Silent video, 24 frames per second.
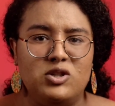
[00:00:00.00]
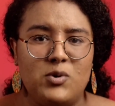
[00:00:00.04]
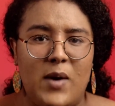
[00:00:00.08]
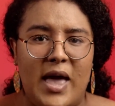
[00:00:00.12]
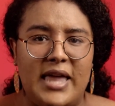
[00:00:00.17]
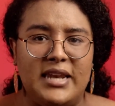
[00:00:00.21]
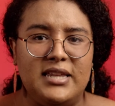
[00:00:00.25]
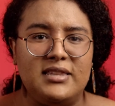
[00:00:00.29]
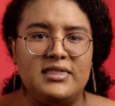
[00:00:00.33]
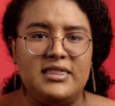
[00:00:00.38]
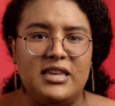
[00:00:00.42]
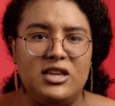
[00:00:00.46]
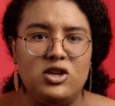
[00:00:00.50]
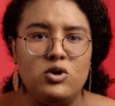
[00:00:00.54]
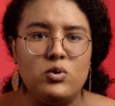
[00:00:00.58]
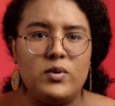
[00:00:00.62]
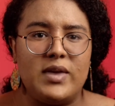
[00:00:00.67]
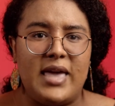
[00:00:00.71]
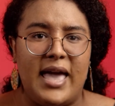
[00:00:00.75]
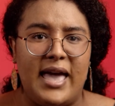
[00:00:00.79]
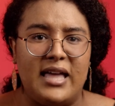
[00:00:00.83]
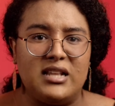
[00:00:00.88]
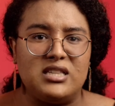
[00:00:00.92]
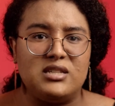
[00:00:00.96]
Do anything you
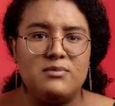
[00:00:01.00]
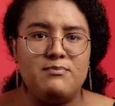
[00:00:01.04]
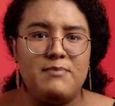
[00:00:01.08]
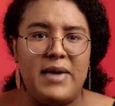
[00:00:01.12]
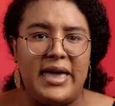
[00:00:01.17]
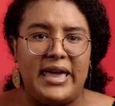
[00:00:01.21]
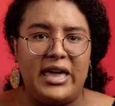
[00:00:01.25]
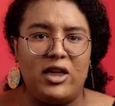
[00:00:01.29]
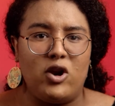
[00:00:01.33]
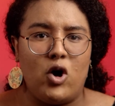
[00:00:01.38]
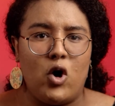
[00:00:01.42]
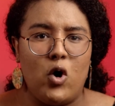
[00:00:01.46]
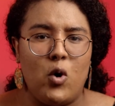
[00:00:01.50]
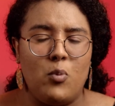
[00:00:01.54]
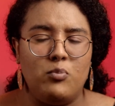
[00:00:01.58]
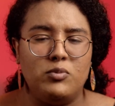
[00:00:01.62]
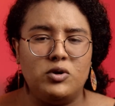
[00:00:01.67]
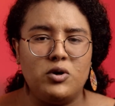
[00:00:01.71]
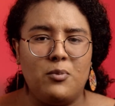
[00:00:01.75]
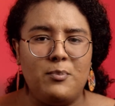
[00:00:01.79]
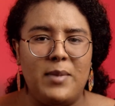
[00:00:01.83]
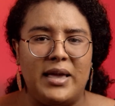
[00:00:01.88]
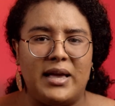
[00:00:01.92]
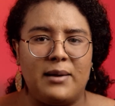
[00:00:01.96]
can to make it
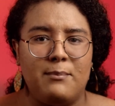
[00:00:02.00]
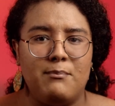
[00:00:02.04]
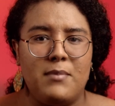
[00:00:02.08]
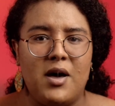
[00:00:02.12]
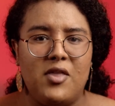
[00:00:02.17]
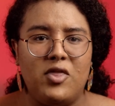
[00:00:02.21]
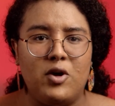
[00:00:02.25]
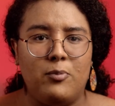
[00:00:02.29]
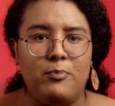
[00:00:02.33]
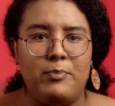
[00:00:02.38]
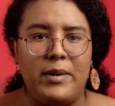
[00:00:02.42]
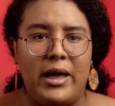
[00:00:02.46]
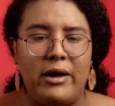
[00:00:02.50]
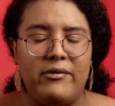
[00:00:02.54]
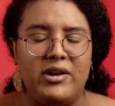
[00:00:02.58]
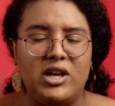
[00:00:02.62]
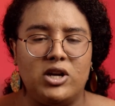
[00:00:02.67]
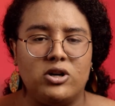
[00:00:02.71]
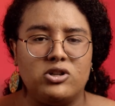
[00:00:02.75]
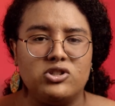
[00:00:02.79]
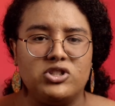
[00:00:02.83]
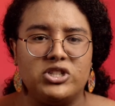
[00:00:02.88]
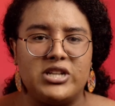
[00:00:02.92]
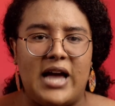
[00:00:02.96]
home. Don't make a mother
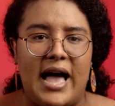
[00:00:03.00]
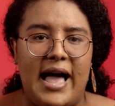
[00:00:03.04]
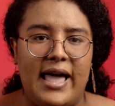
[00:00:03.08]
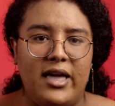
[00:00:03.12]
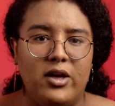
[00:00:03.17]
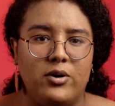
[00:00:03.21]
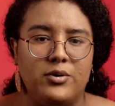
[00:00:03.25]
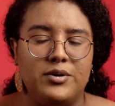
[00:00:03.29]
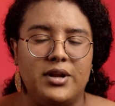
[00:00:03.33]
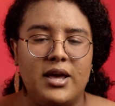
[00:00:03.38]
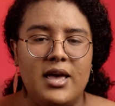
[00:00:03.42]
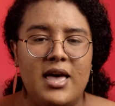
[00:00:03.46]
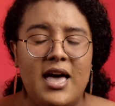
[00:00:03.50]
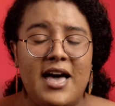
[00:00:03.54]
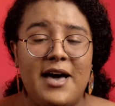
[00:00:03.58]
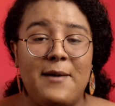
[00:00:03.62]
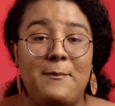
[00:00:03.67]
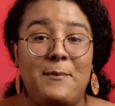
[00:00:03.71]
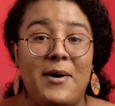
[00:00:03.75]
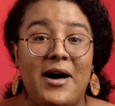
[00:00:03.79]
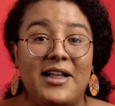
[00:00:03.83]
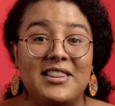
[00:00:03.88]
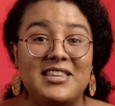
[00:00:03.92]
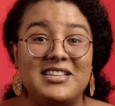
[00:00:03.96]
bury her child.
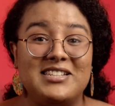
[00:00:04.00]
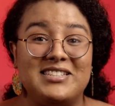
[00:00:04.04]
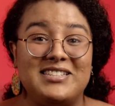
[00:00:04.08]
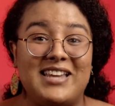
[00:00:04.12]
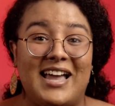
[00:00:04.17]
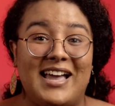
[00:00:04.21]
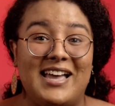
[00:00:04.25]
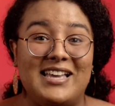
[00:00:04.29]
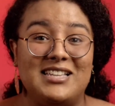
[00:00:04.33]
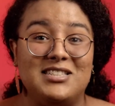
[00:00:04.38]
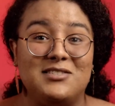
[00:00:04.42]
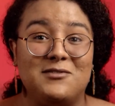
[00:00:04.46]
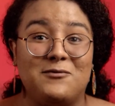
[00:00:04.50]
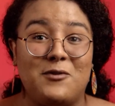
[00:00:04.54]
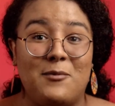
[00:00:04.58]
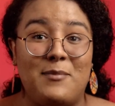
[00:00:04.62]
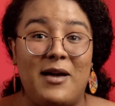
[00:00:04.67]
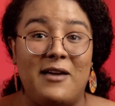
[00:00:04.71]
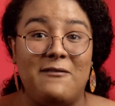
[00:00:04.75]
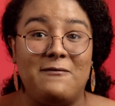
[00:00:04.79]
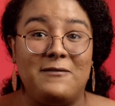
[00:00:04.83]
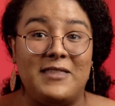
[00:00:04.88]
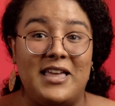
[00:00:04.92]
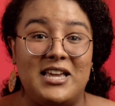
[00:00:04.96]
Apologize for
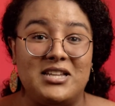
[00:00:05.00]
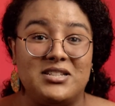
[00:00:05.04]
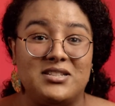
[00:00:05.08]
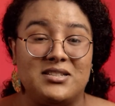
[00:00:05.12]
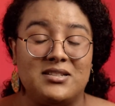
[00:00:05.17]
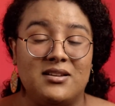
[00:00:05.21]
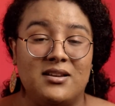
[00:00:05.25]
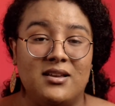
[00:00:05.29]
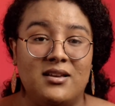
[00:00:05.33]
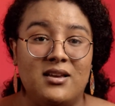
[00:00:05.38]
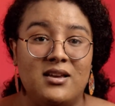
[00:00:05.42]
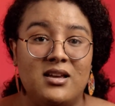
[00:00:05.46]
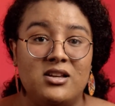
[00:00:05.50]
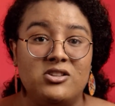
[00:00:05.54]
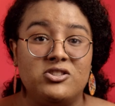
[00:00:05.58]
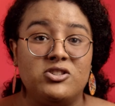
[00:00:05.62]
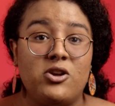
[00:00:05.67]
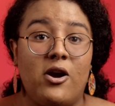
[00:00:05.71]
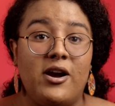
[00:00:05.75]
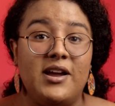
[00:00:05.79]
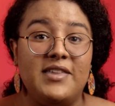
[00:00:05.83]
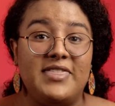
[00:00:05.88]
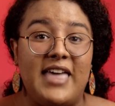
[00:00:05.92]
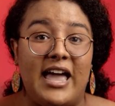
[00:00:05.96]
my flesh.
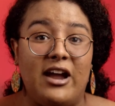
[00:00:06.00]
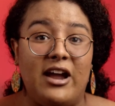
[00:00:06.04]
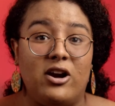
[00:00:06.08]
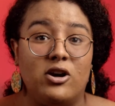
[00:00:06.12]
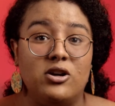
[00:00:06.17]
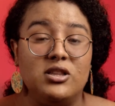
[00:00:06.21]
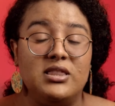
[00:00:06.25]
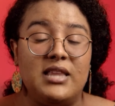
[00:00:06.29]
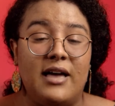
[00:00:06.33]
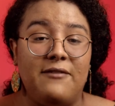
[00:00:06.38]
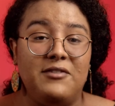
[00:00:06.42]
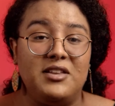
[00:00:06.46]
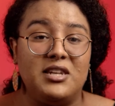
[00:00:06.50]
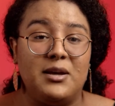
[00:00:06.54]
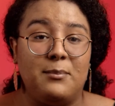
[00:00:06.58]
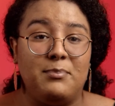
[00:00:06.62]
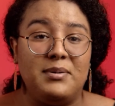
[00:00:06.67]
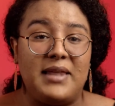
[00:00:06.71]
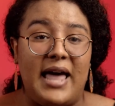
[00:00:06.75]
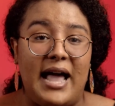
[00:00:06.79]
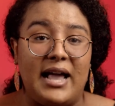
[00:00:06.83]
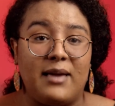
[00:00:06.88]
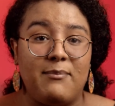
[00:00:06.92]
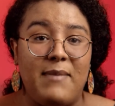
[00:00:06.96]
Sorry that her loving a
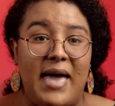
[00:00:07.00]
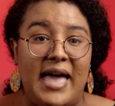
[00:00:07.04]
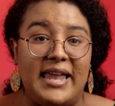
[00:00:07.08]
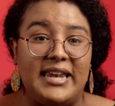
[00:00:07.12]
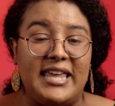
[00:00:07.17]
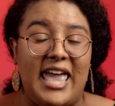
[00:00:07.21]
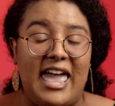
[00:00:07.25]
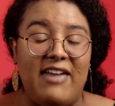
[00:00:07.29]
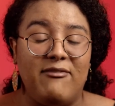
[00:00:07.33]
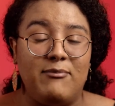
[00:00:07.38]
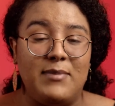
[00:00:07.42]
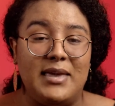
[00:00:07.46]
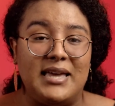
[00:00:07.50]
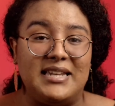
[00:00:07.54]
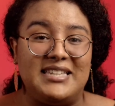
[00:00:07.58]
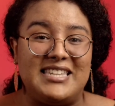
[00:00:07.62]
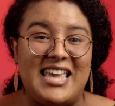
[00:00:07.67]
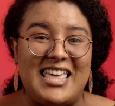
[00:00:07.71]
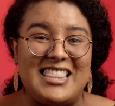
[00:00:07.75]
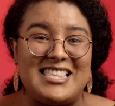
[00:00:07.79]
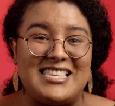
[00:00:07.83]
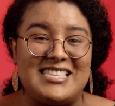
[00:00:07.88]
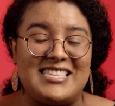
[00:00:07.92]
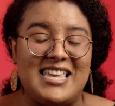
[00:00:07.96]
black man gave me a
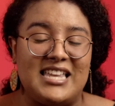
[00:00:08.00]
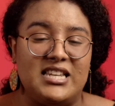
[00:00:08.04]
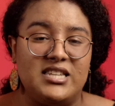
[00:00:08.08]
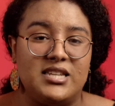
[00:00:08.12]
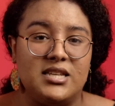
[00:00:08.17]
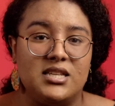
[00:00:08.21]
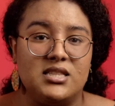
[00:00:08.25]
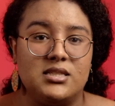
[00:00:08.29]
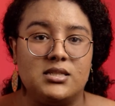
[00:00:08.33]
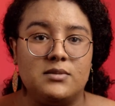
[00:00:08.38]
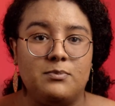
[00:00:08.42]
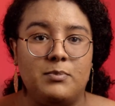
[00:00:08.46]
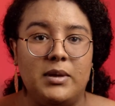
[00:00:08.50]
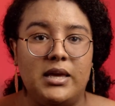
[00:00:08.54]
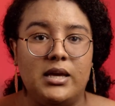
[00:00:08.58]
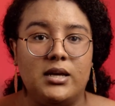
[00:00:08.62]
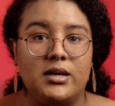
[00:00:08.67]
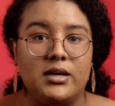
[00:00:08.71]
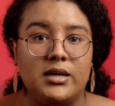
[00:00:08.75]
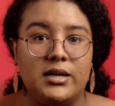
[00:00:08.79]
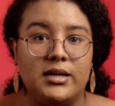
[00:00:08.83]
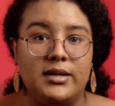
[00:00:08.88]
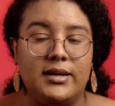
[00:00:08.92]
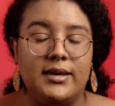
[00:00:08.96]
death sentence. Be
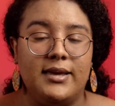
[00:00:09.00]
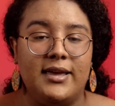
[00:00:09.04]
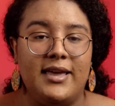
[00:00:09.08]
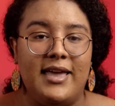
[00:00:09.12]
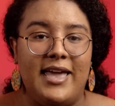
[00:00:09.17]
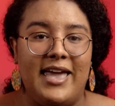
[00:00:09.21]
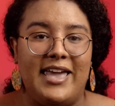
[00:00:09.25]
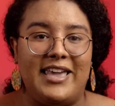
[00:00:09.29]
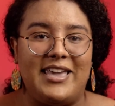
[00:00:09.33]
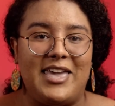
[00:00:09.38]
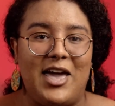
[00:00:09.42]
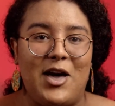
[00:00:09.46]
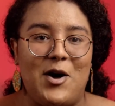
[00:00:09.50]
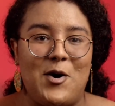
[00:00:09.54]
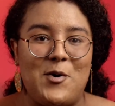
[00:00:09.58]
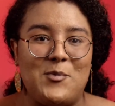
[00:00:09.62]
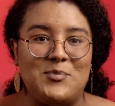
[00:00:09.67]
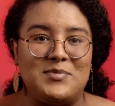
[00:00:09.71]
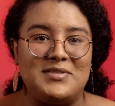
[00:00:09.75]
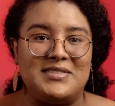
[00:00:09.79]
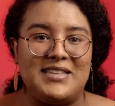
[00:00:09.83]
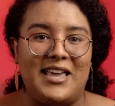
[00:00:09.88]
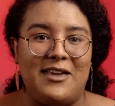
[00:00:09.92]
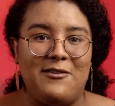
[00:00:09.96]
good and get
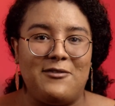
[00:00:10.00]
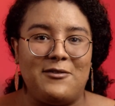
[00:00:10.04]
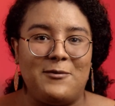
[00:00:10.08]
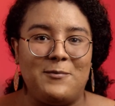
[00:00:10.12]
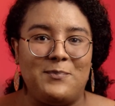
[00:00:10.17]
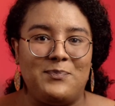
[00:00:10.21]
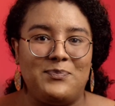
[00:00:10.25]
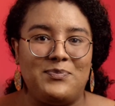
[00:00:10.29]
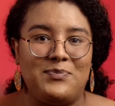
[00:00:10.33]
home safe.